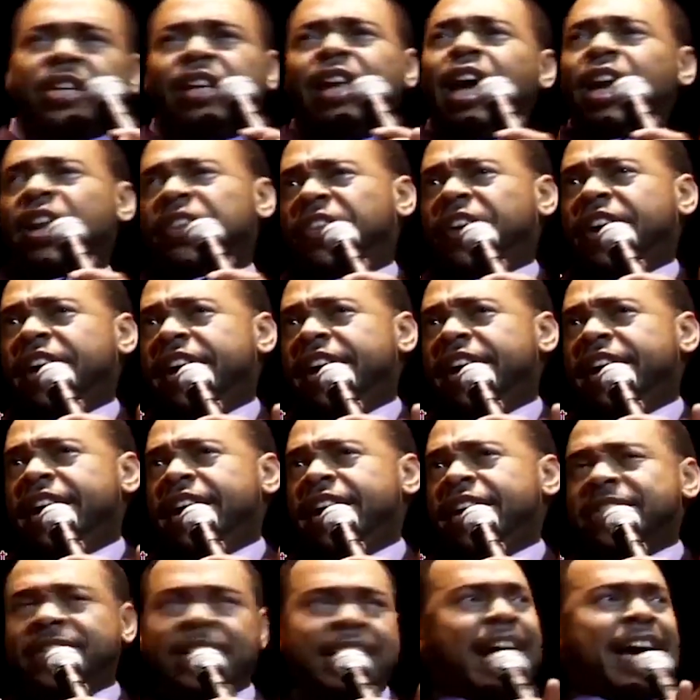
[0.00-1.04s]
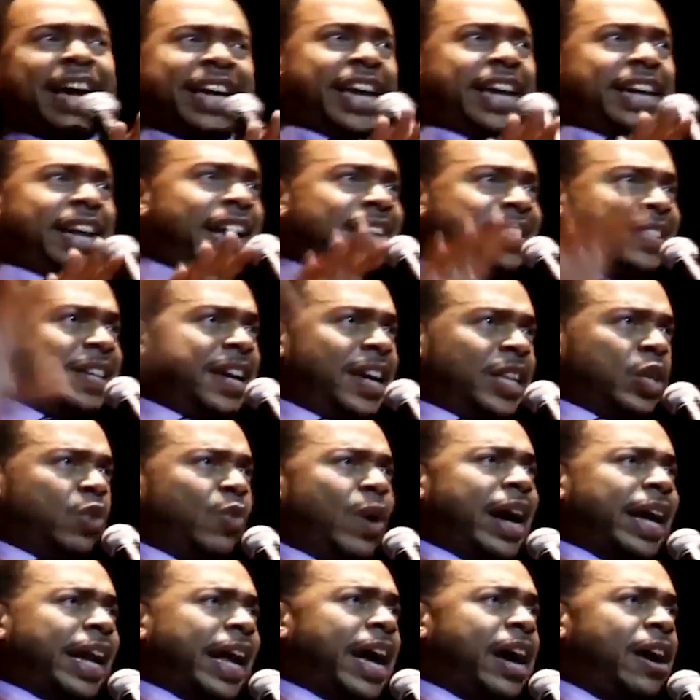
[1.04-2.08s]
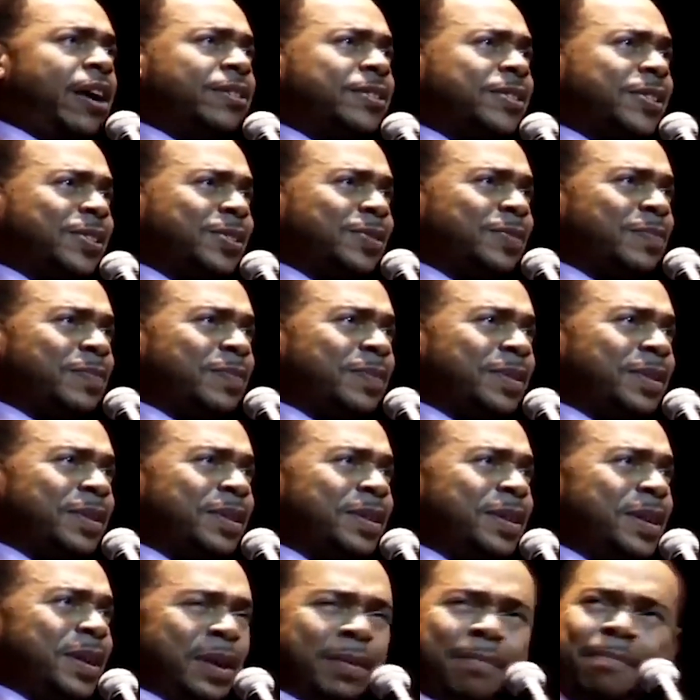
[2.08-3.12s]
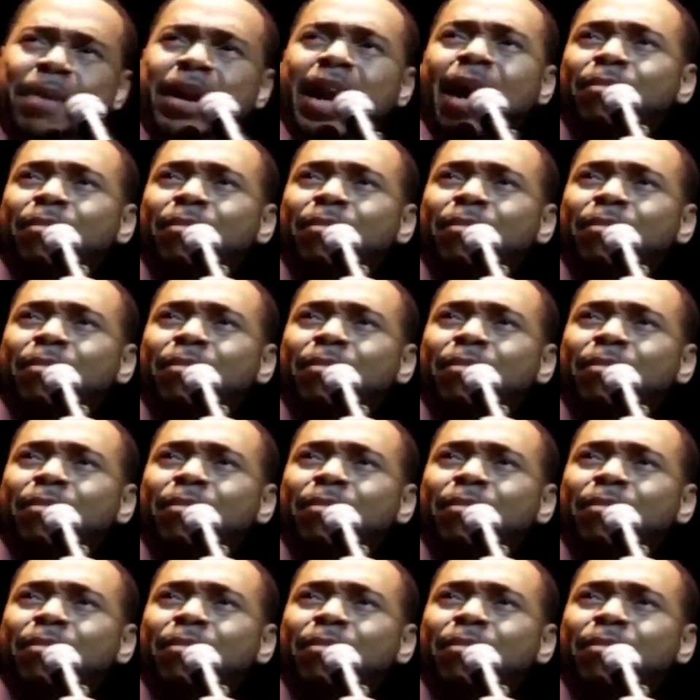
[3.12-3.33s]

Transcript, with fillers: a lot of things that I cannot say at the White House, but